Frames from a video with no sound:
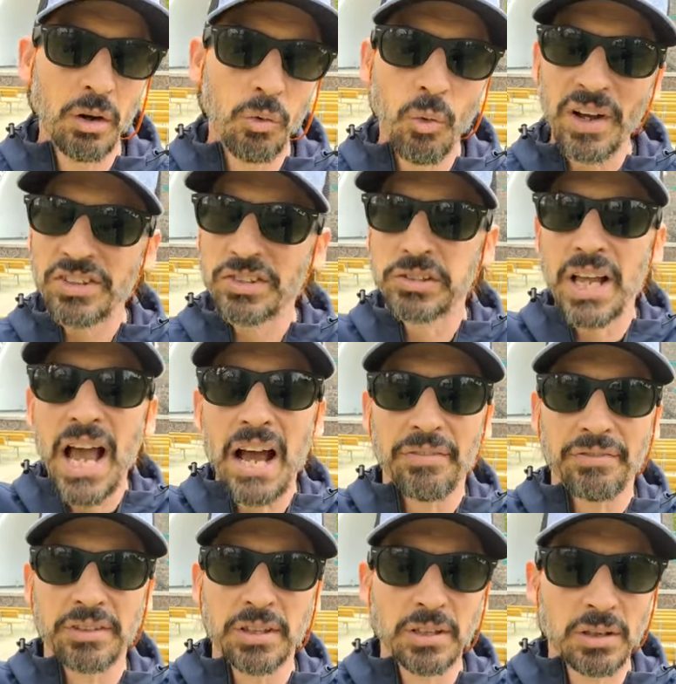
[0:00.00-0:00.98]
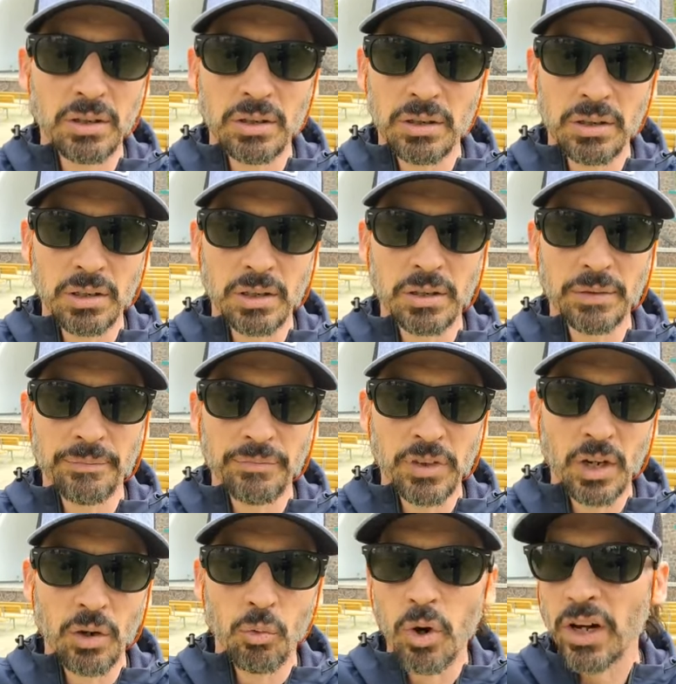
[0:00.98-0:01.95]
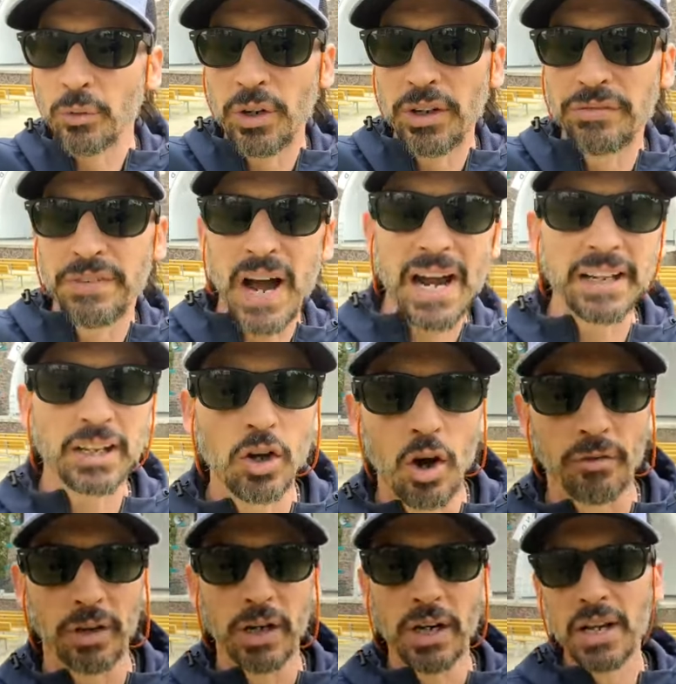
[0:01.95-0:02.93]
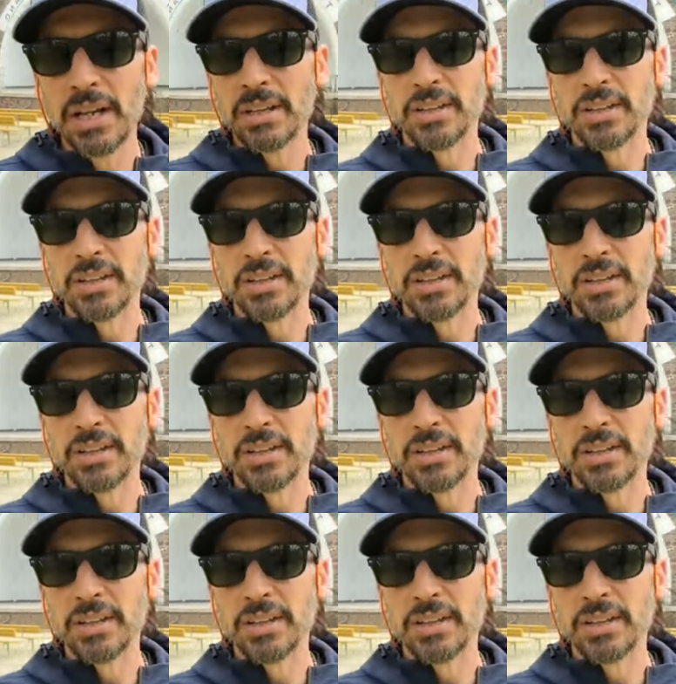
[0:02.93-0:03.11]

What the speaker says: What's left? What are we fighting over?